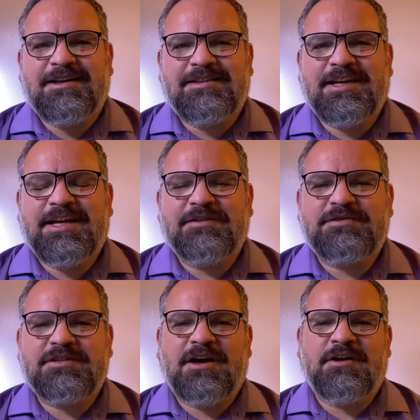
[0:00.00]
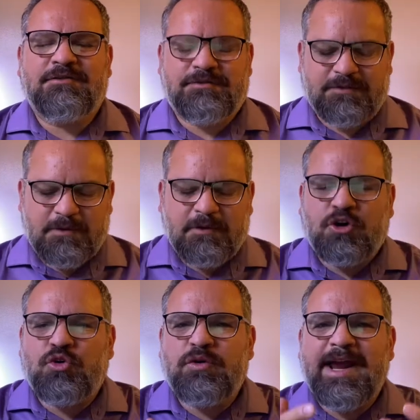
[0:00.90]
the gifts of
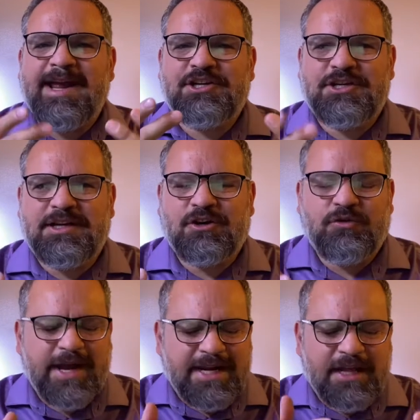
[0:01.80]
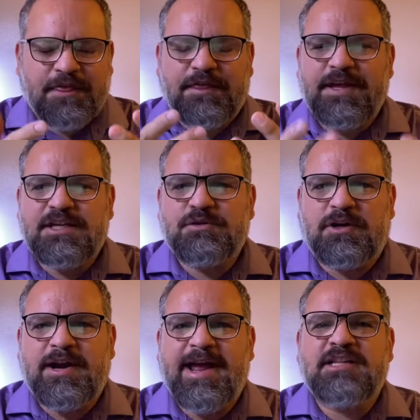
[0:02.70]
creation, creating things with
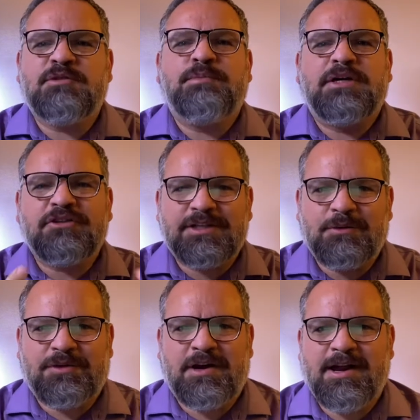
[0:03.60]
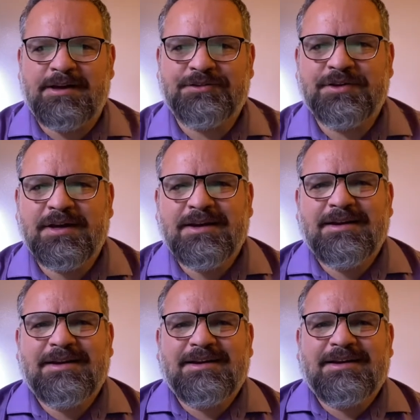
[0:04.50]
our hands, building with our hands.
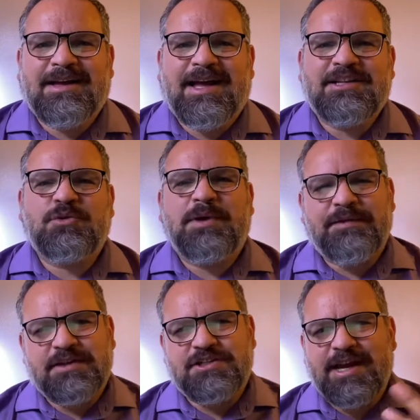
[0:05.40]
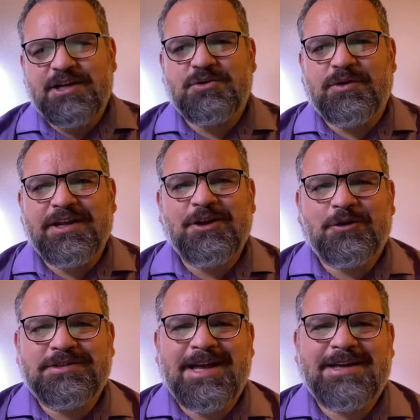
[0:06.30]
And so we have the sanctuary in the
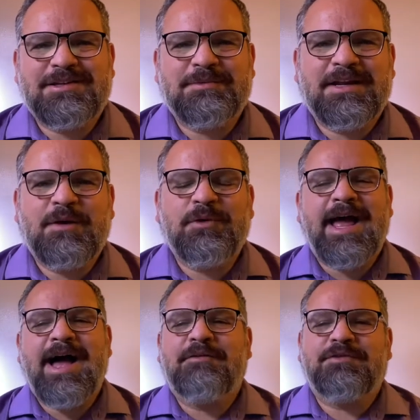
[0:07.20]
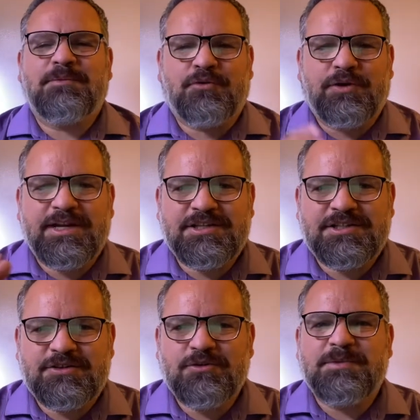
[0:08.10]
Old Testament, and we have the
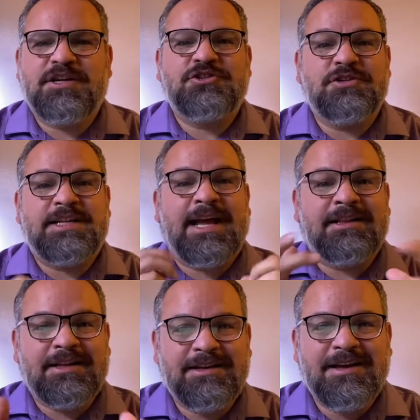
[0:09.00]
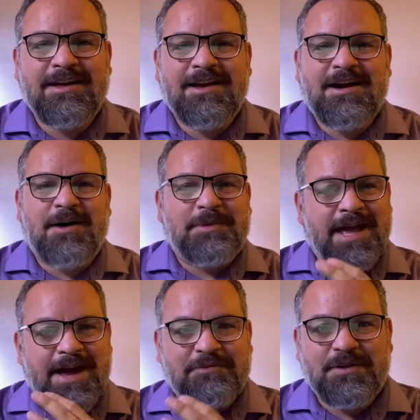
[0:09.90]
priests who minister daily on
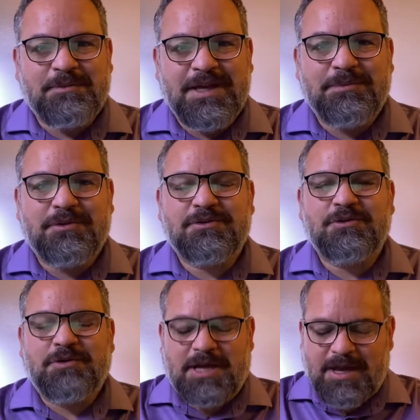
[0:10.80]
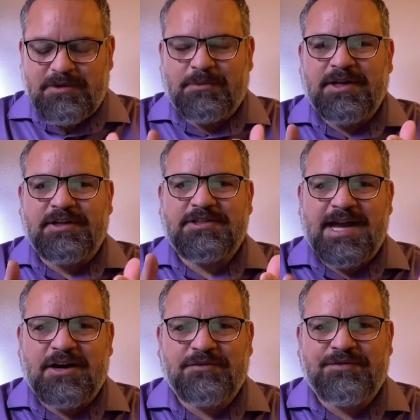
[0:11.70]
behalf of the people who came to bring the
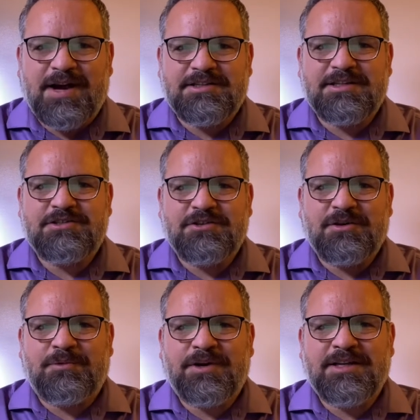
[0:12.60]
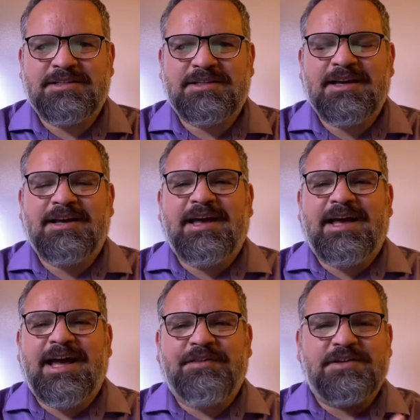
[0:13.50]
sacrifices to the priest,
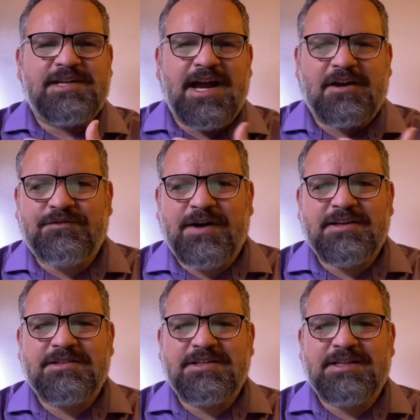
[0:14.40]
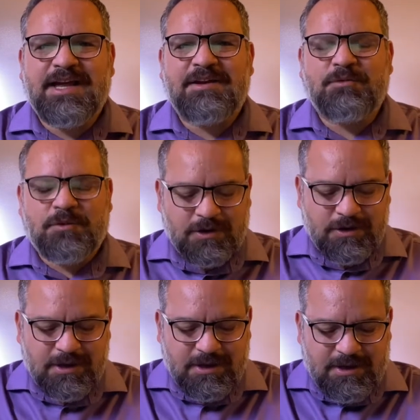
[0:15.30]
and the sacrifices then
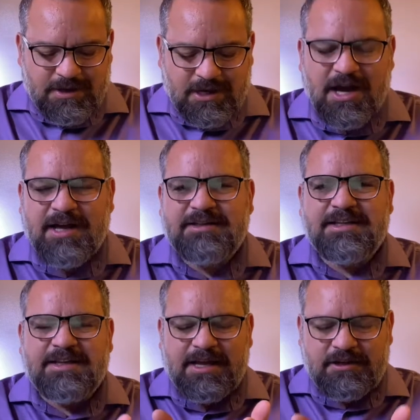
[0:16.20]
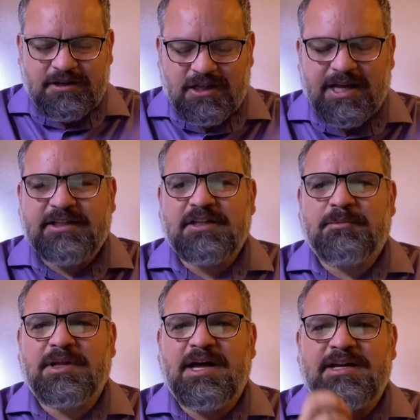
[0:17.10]
were cut and they collected the
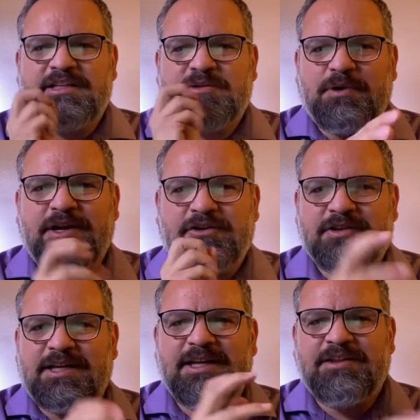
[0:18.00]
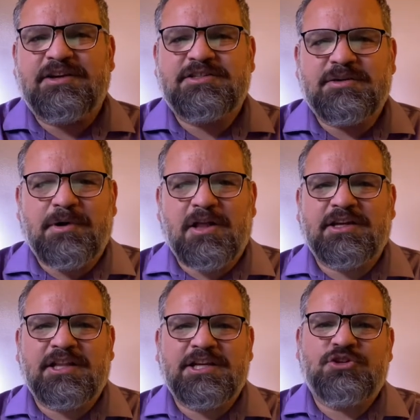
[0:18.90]
blood and sprinkled it in there,
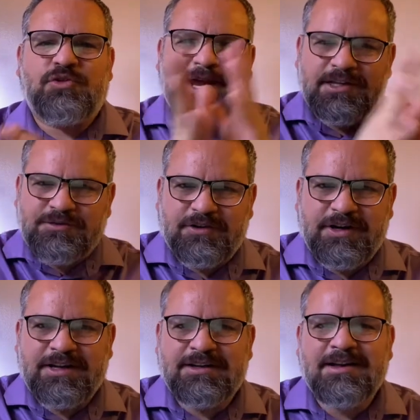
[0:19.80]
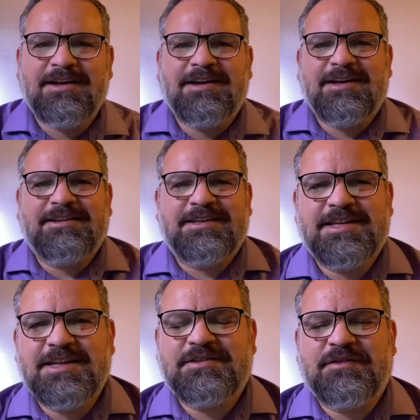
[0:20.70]
symbolically transferring the
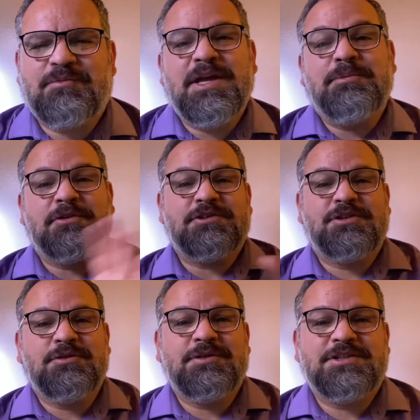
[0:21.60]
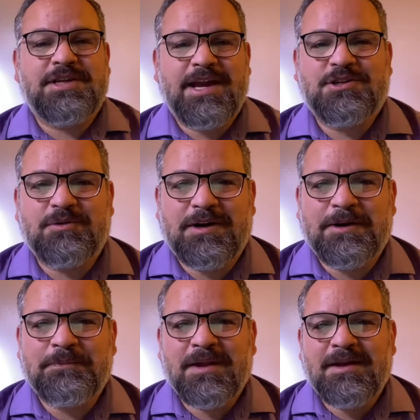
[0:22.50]
sins of the people to the
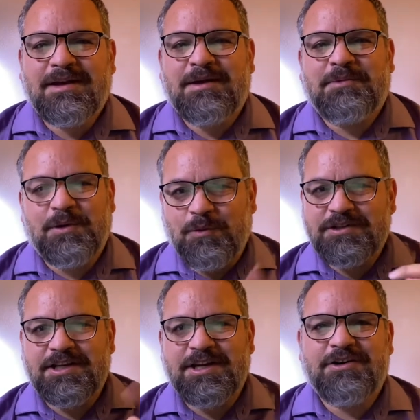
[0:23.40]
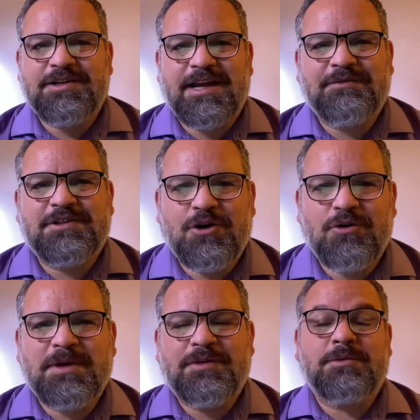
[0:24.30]
sanctuary. But then once a year, Day of
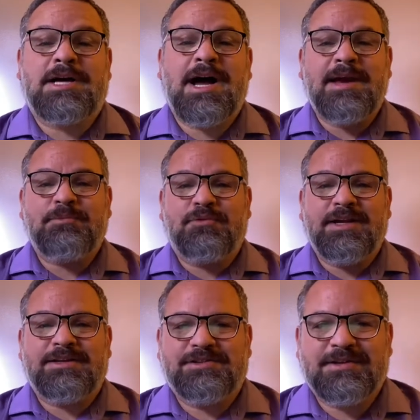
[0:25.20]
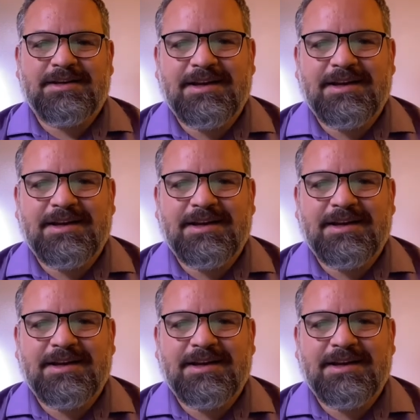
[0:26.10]
Atonement, there was a high priest.